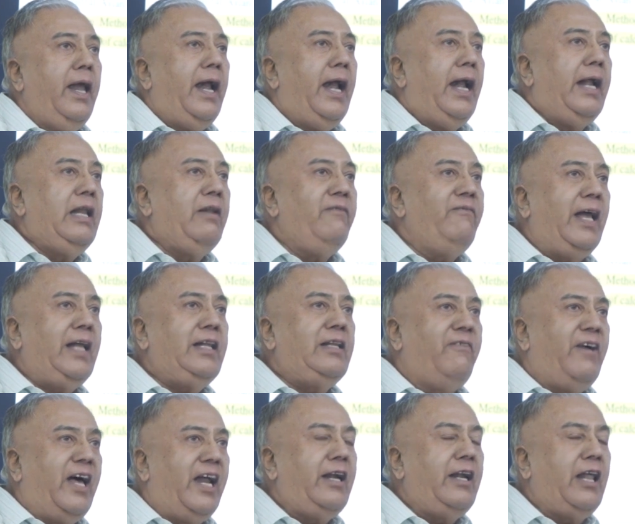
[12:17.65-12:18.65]
And in fact the
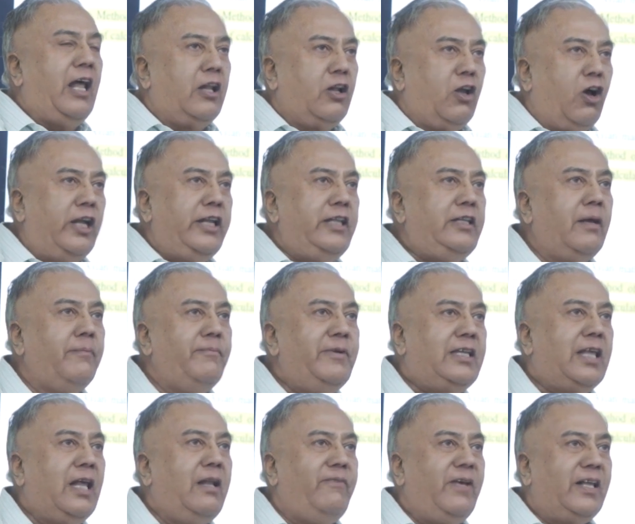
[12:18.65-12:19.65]
word algorithm
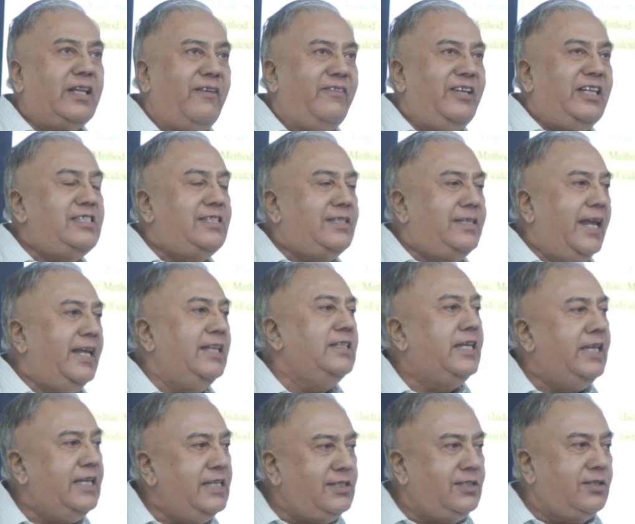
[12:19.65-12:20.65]
itself has a very strange
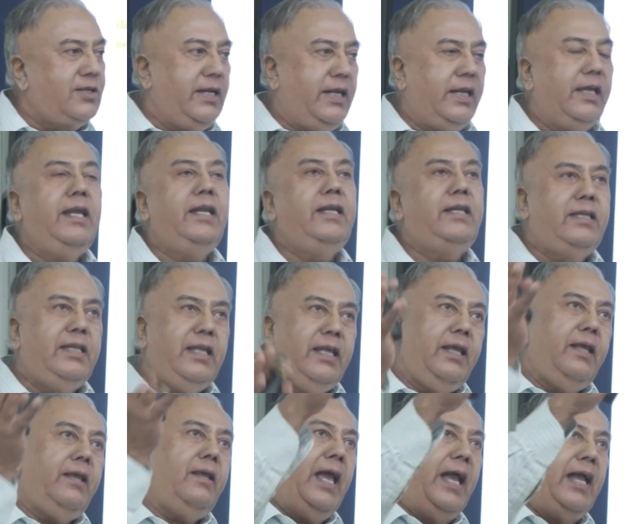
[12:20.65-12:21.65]
history.
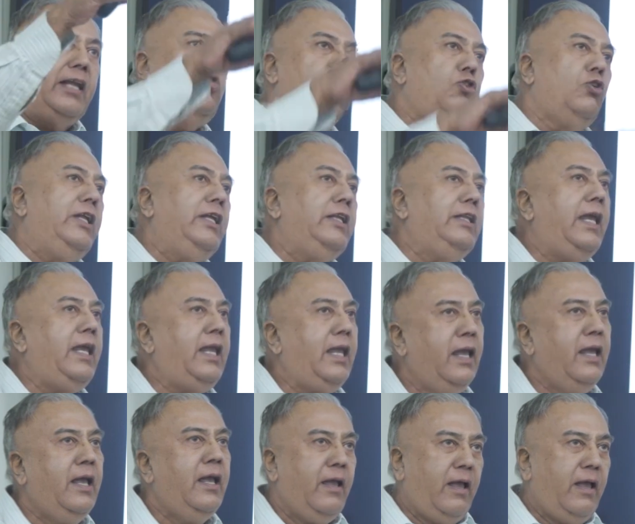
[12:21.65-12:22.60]
It's actually the